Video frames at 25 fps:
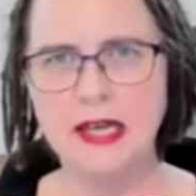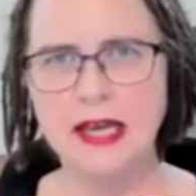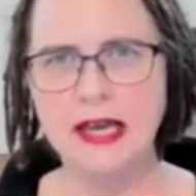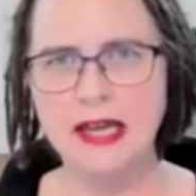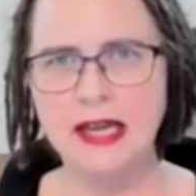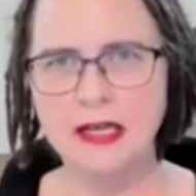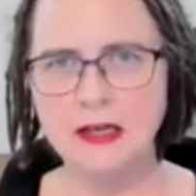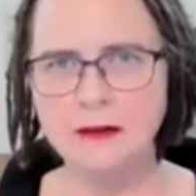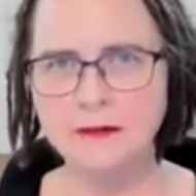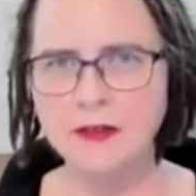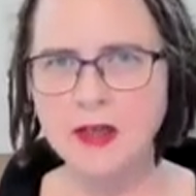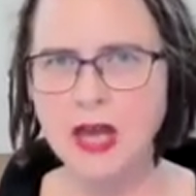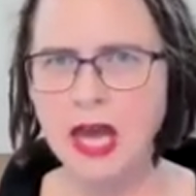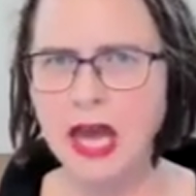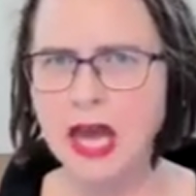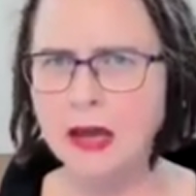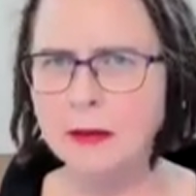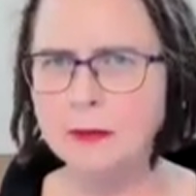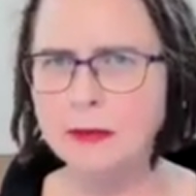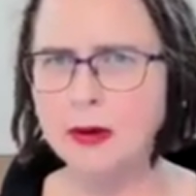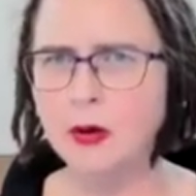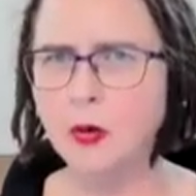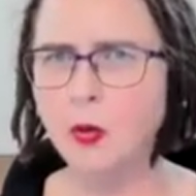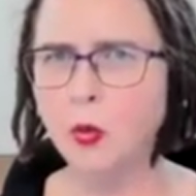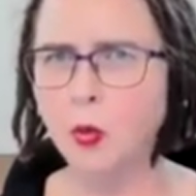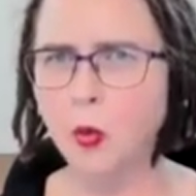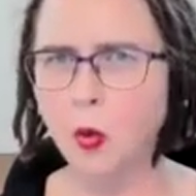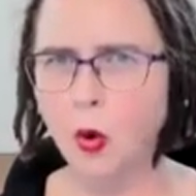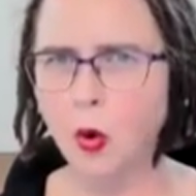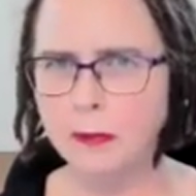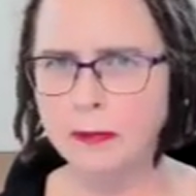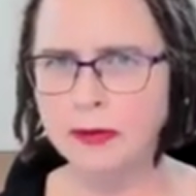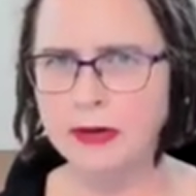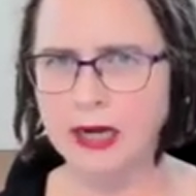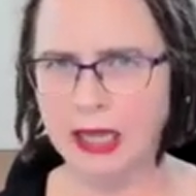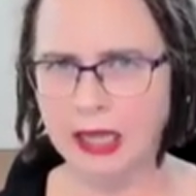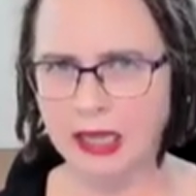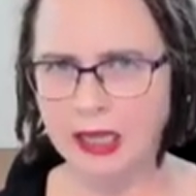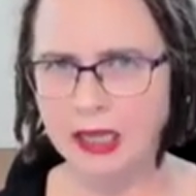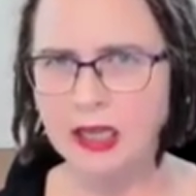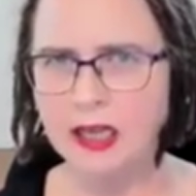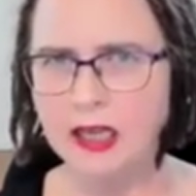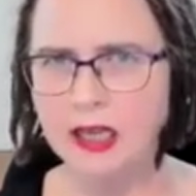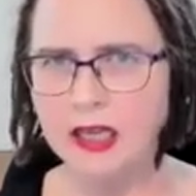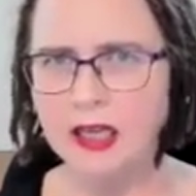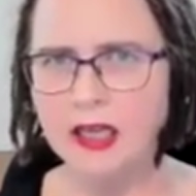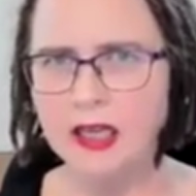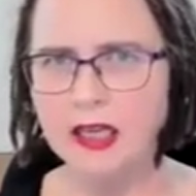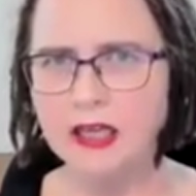And if they're a bit wobbly,